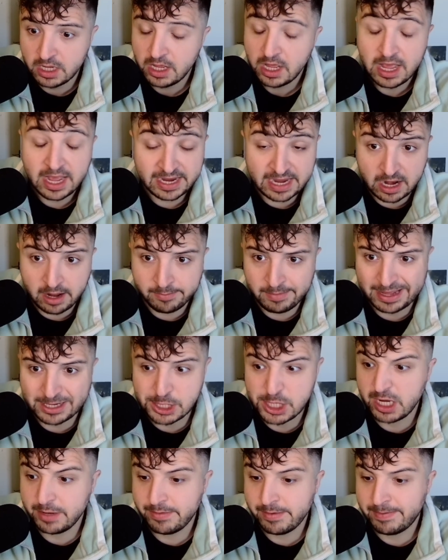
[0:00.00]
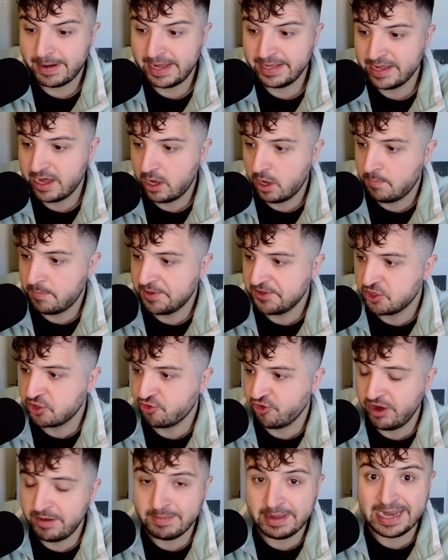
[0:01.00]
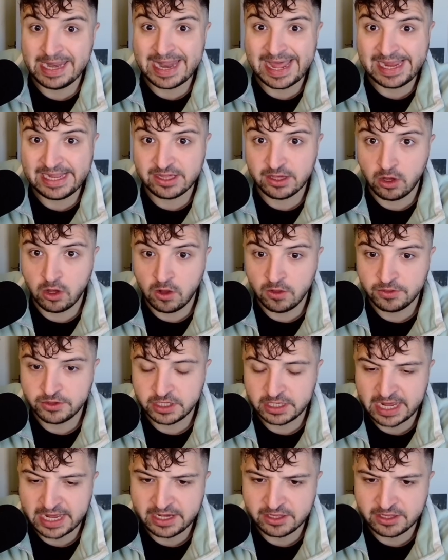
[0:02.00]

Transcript: Again, I'm actually going to be playing that on my stream later on today,